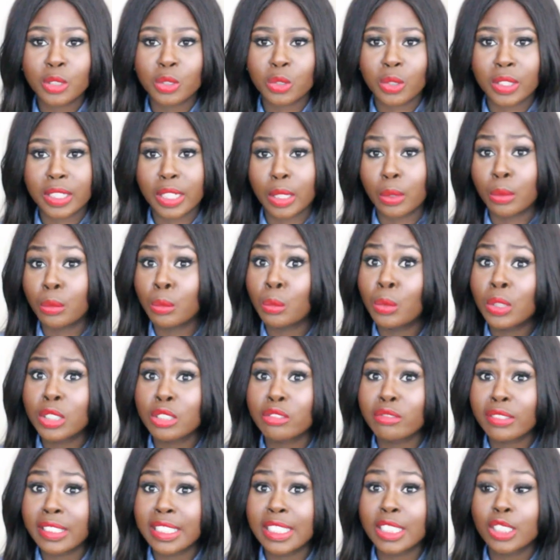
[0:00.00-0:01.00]
you enjoyed it it
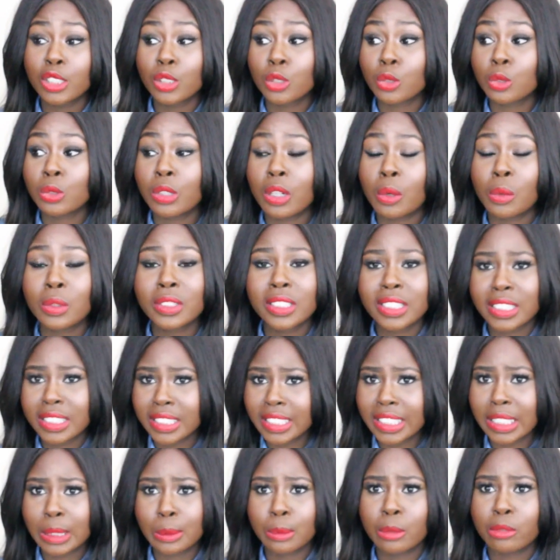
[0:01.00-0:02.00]
was really short I wanted
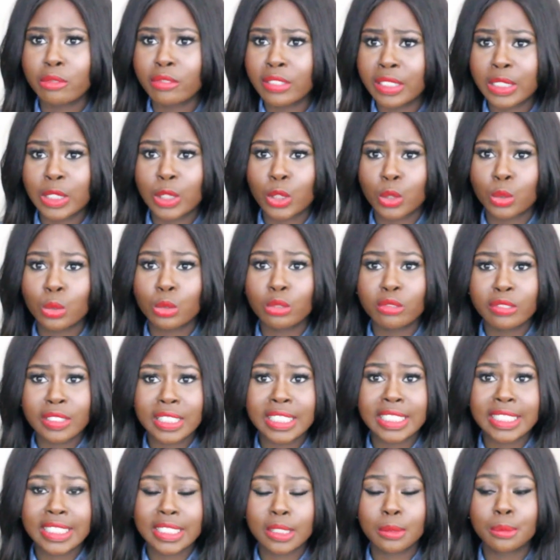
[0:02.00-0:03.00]
to keep it really short
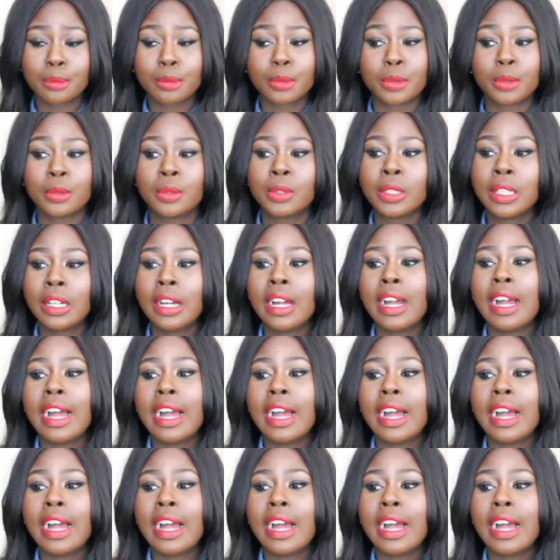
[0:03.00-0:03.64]
really simple